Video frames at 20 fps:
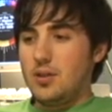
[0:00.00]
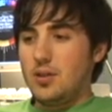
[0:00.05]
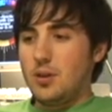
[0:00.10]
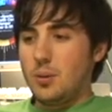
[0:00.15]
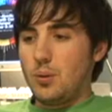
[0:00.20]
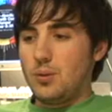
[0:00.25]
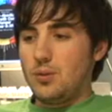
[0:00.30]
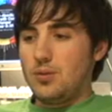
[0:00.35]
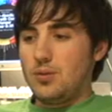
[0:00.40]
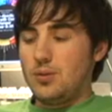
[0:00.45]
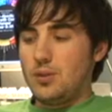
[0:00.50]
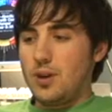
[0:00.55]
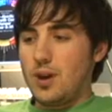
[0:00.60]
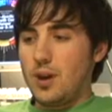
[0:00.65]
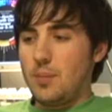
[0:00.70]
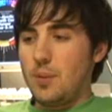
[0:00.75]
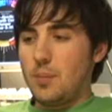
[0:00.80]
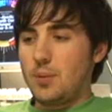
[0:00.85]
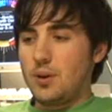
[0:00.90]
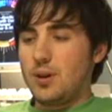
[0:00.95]
there was,
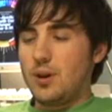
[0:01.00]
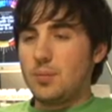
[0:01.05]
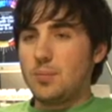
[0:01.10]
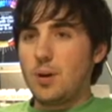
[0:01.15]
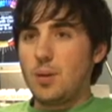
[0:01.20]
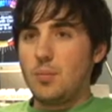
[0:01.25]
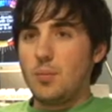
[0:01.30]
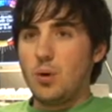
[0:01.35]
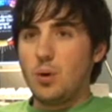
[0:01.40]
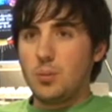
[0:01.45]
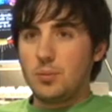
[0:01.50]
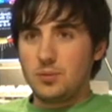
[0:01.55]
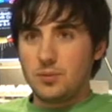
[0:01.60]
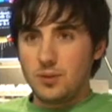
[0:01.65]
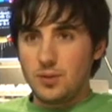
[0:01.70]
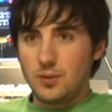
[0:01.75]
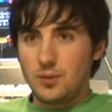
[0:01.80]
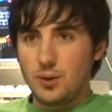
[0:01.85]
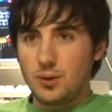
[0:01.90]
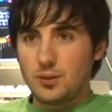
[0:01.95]
I remember hearing about modems
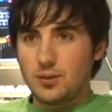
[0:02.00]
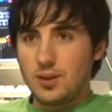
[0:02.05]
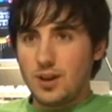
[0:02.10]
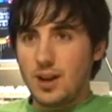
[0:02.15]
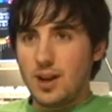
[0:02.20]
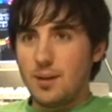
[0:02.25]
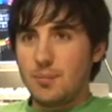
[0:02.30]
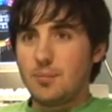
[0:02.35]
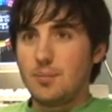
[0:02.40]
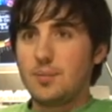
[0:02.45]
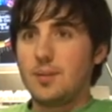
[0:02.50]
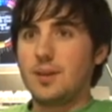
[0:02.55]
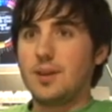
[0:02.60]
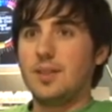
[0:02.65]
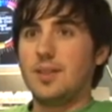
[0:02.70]
for the first time,